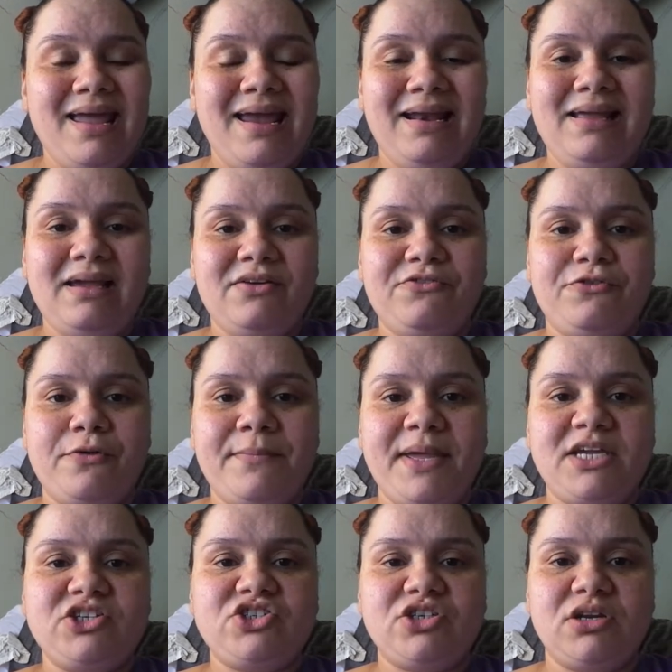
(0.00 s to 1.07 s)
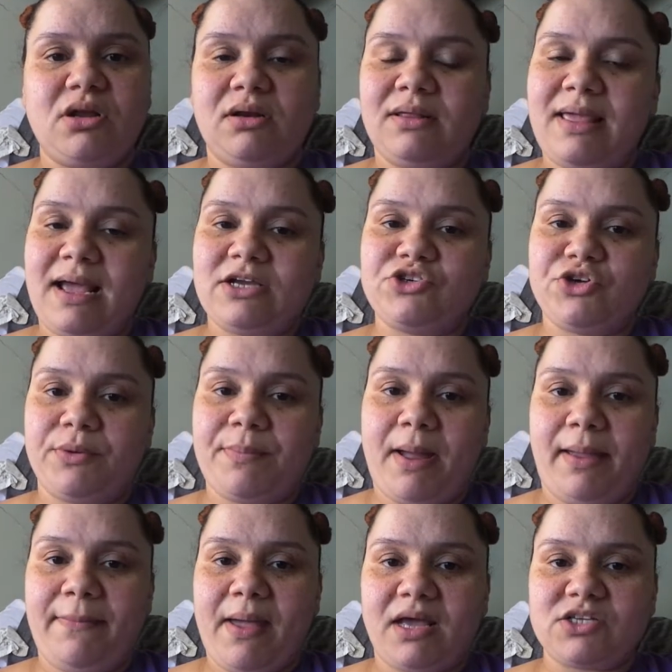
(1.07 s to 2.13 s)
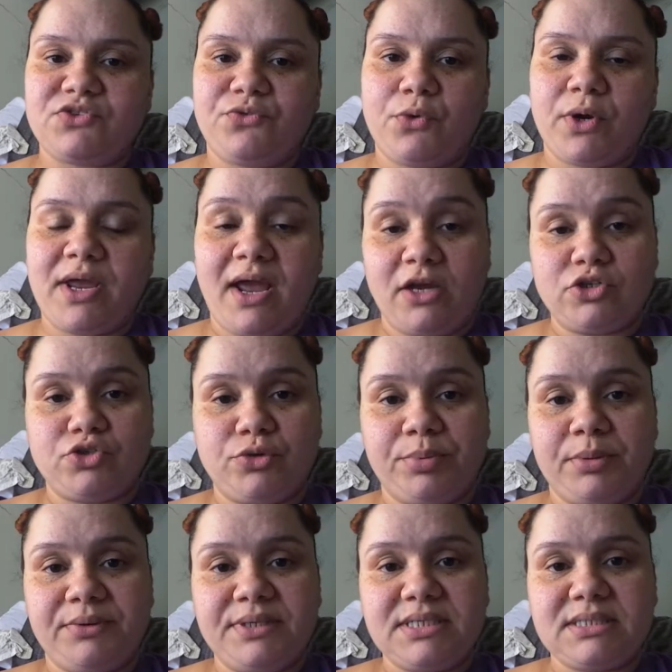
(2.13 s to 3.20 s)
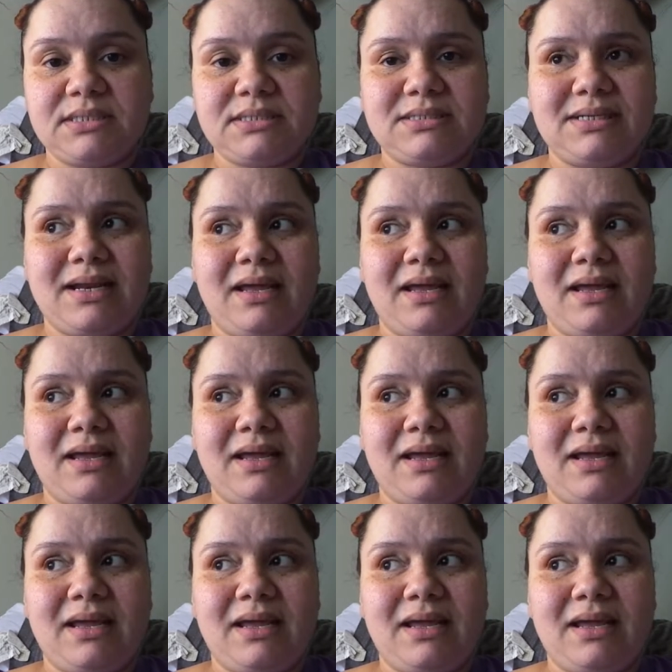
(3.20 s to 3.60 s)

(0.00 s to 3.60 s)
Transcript: any information on gastric bypass for gastroparesis,